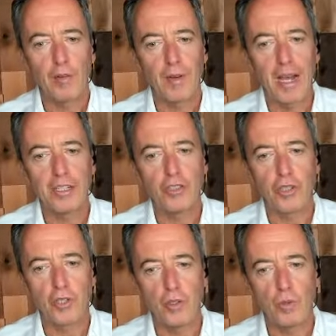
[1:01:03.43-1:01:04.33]
If I
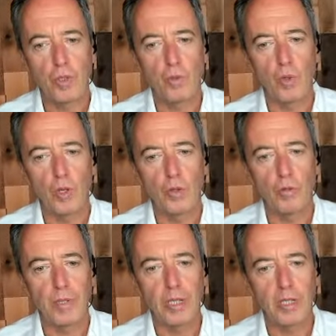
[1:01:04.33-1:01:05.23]
just do it, will
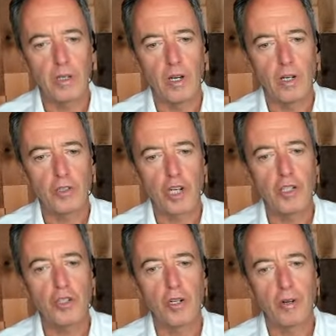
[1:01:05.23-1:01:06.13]
there be a
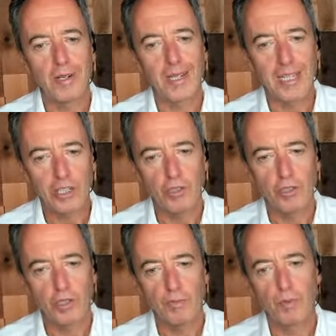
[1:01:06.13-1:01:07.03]
change in our
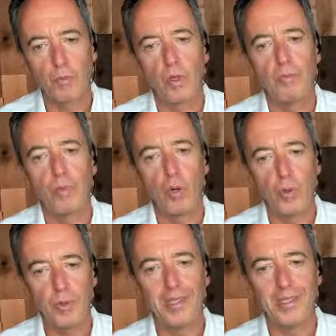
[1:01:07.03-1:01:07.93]
relationship? We
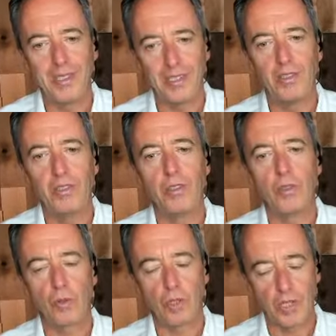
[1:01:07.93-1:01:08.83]
both did
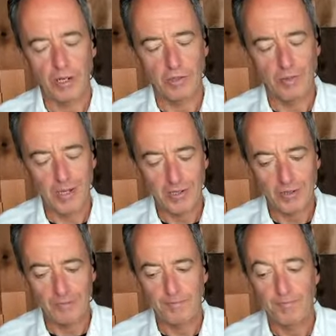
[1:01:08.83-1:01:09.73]
source energy
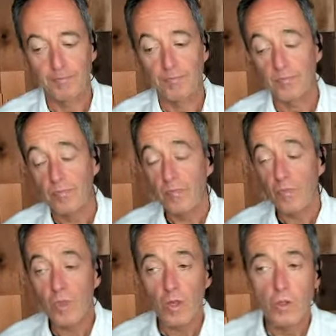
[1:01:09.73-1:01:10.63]
medicine.
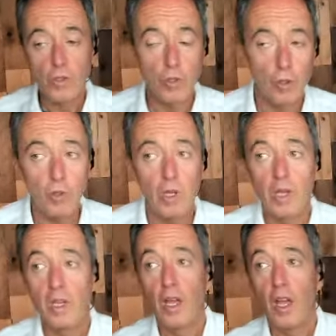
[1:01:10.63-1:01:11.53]
So
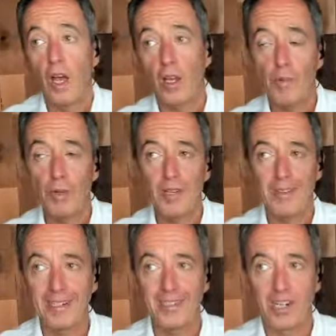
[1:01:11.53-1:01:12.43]
a couple
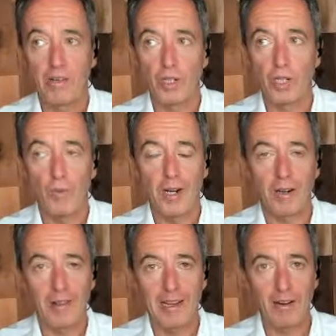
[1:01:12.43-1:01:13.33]
of things that I really
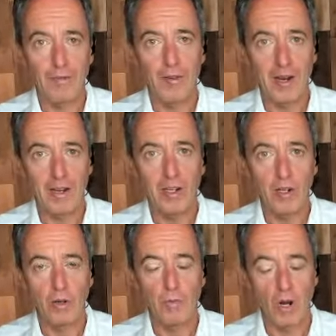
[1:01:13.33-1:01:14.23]
want to clarify
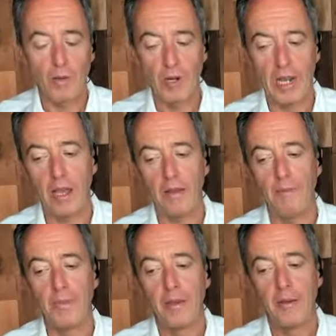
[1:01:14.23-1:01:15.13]
here, Barbara
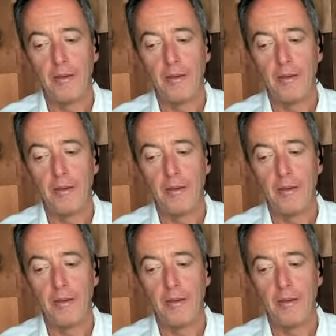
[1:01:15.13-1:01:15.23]
Ann.